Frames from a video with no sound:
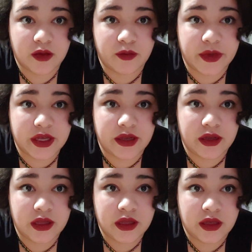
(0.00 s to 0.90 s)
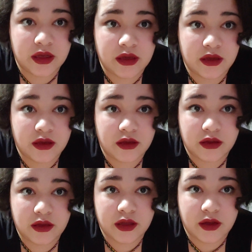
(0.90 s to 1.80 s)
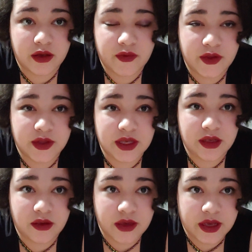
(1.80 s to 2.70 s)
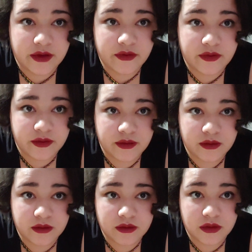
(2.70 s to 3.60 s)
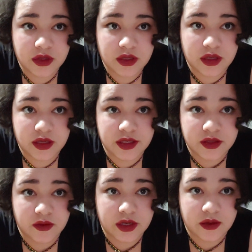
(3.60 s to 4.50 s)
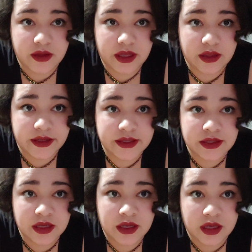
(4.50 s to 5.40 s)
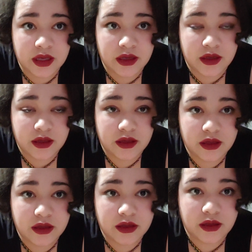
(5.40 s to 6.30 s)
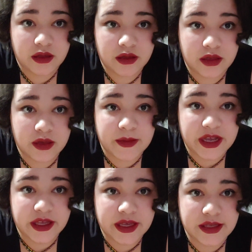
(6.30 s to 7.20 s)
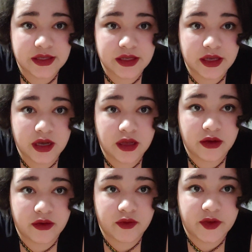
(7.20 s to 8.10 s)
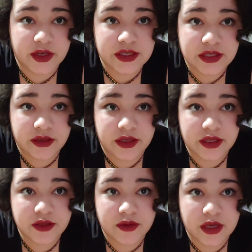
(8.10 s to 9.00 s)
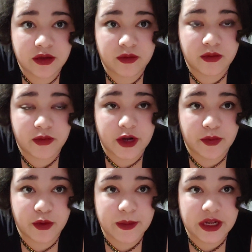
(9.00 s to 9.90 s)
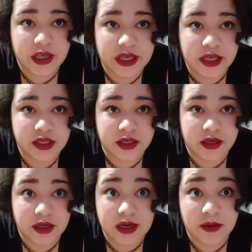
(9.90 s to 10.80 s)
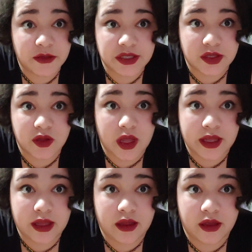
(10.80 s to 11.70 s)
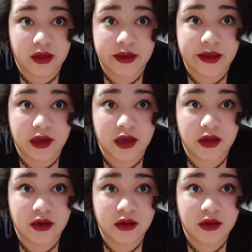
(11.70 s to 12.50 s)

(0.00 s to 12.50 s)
but, if you think you have a disorder like this, in my case, it got very serious without proper medication, and I'm just lucky I got